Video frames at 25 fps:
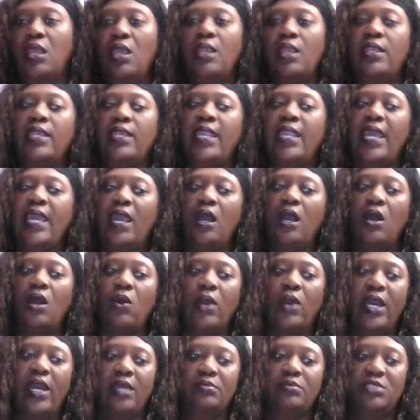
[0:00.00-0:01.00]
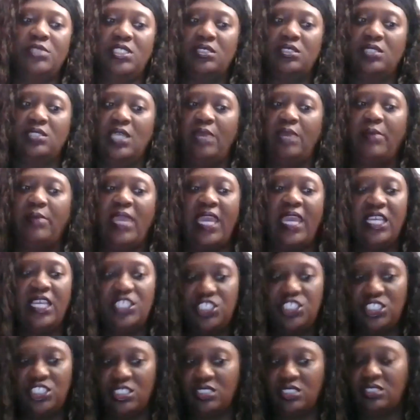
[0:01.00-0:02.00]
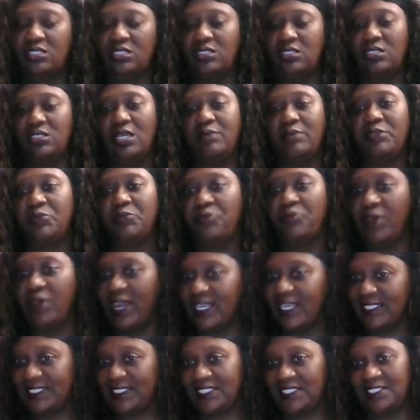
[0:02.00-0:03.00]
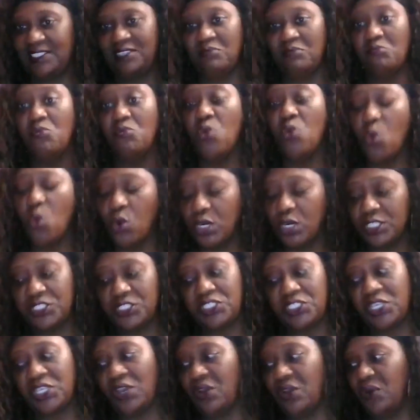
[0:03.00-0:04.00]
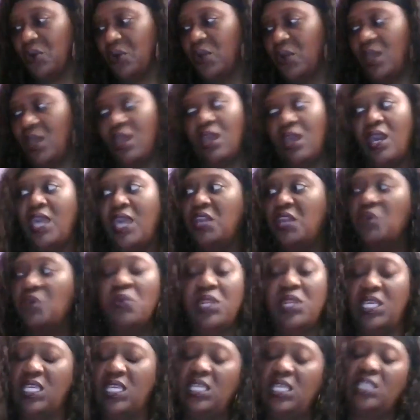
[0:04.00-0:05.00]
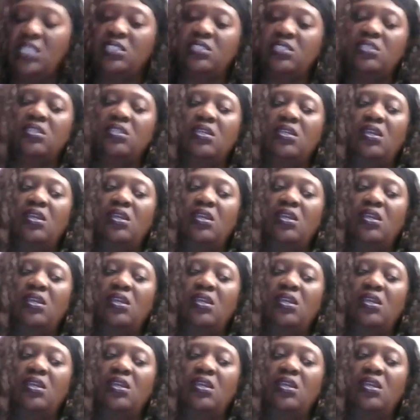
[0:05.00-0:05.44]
Now I'm anxious, I'm depressed, more so. I don't want to eat.